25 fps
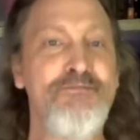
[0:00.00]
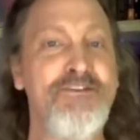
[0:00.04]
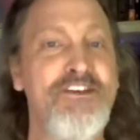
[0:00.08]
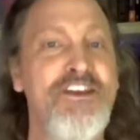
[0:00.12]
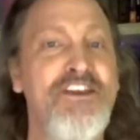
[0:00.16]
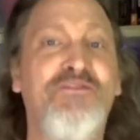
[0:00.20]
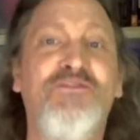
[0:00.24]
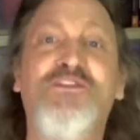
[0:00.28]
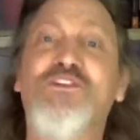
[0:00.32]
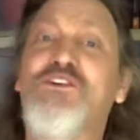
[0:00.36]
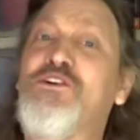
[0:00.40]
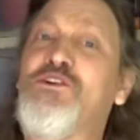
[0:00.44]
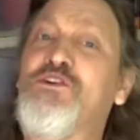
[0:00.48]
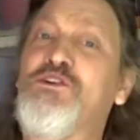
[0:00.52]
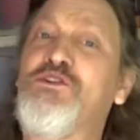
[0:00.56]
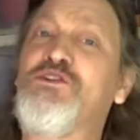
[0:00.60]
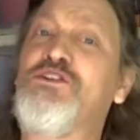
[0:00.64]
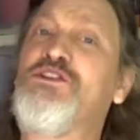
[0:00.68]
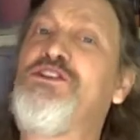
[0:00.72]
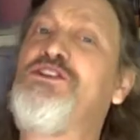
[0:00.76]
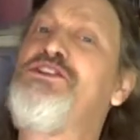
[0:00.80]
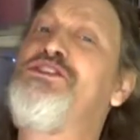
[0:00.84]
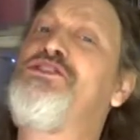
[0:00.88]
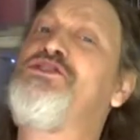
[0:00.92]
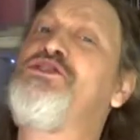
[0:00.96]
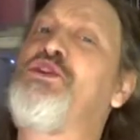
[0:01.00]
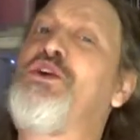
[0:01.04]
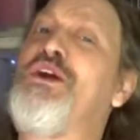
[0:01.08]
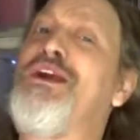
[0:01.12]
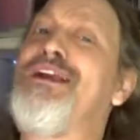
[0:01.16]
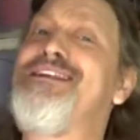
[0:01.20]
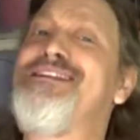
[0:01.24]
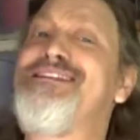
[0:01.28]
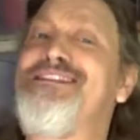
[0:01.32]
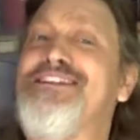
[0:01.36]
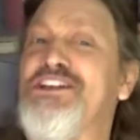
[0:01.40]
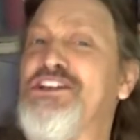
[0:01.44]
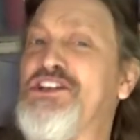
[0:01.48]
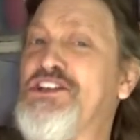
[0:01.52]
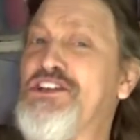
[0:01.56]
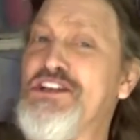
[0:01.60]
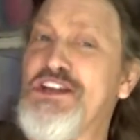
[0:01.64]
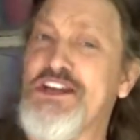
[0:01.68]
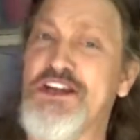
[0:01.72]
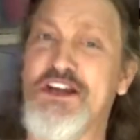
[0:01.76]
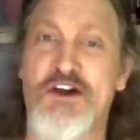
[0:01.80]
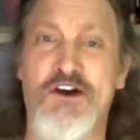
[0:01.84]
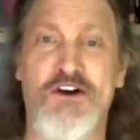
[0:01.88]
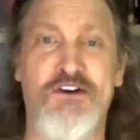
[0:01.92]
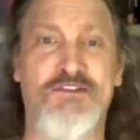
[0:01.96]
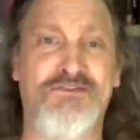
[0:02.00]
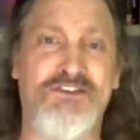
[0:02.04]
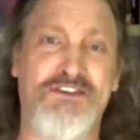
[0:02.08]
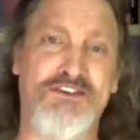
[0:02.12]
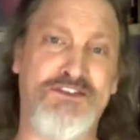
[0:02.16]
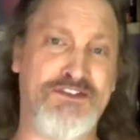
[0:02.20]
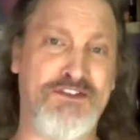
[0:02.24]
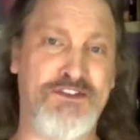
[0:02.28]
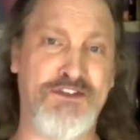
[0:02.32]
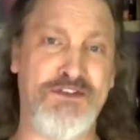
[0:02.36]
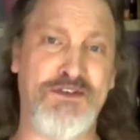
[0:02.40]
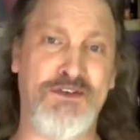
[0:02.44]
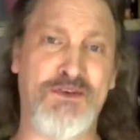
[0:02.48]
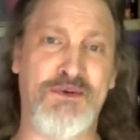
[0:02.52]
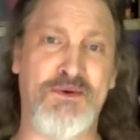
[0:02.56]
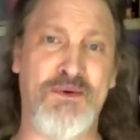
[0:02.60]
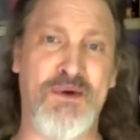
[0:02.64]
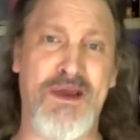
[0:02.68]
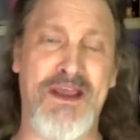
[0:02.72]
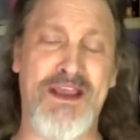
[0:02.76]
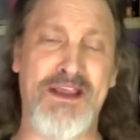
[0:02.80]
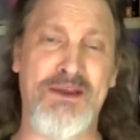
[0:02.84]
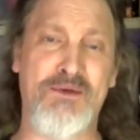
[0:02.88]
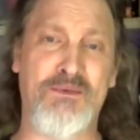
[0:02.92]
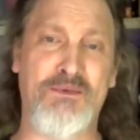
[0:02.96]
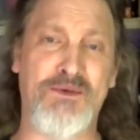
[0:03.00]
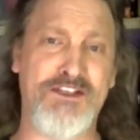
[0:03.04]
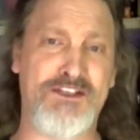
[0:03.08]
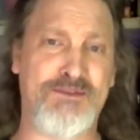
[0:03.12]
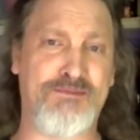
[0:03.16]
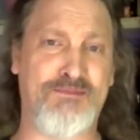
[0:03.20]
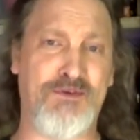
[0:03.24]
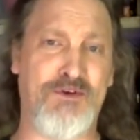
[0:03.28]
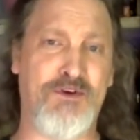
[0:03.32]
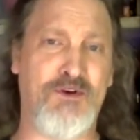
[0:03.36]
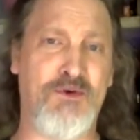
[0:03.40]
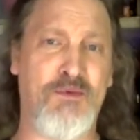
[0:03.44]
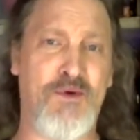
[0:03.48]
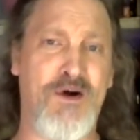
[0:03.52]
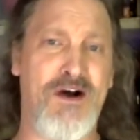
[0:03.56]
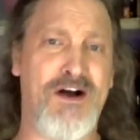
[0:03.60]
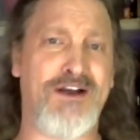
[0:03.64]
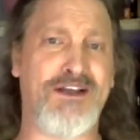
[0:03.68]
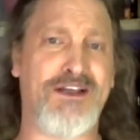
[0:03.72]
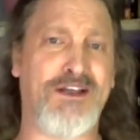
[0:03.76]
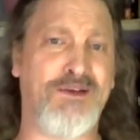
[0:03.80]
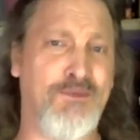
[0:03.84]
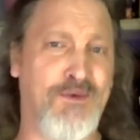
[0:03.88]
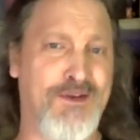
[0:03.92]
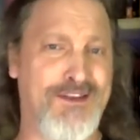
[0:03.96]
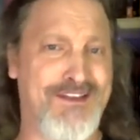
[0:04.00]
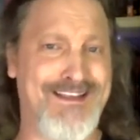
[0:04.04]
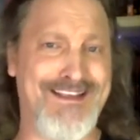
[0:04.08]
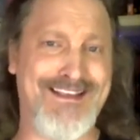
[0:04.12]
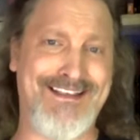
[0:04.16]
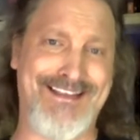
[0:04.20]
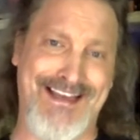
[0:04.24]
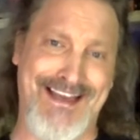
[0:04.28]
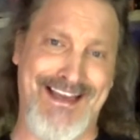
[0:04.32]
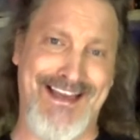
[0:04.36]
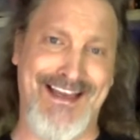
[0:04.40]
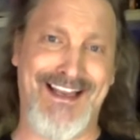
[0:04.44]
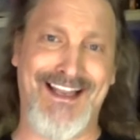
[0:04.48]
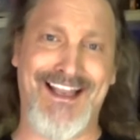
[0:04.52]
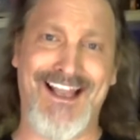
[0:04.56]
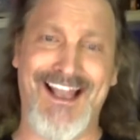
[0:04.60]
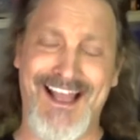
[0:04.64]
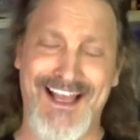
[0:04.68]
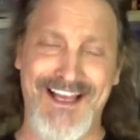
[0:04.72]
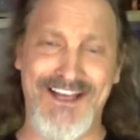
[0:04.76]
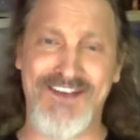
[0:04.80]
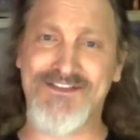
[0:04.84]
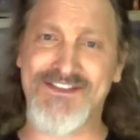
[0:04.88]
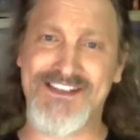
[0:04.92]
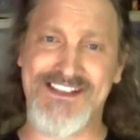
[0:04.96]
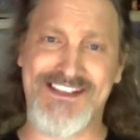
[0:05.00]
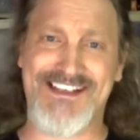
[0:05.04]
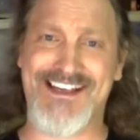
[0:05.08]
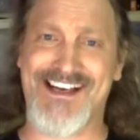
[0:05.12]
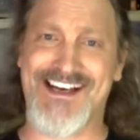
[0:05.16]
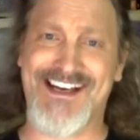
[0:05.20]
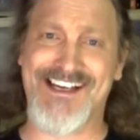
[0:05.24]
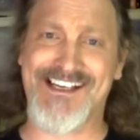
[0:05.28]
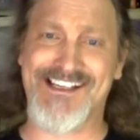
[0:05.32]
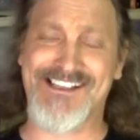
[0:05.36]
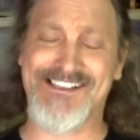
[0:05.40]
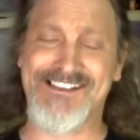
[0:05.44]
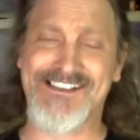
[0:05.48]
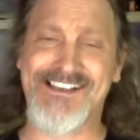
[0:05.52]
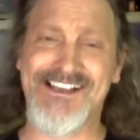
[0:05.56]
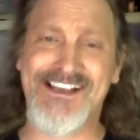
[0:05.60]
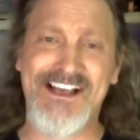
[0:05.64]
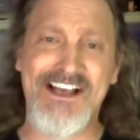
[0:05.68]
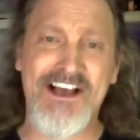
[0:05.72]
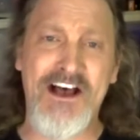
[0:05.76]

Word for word: difficulties transitioning over to a Whisperer walking with the dead lifestyle.